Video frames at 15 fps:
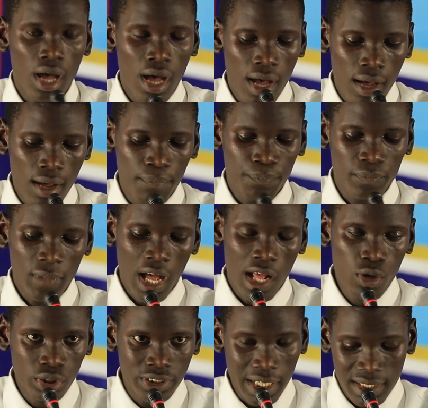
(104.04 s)
a
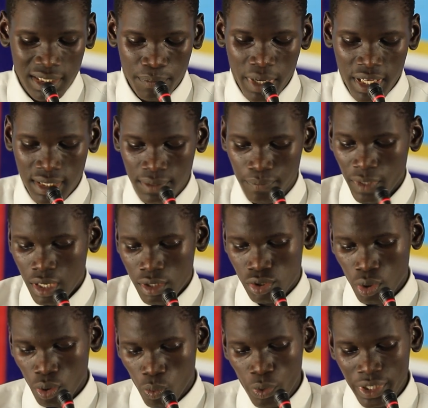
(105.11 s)
low tax base.
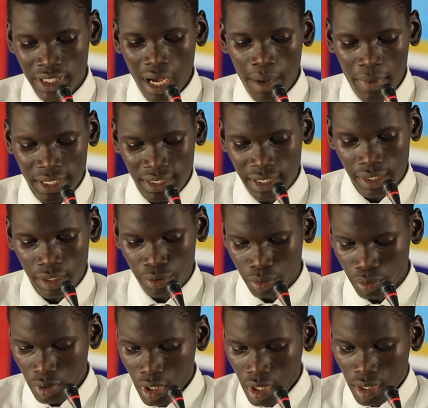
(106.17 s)
So we'd come and tell you,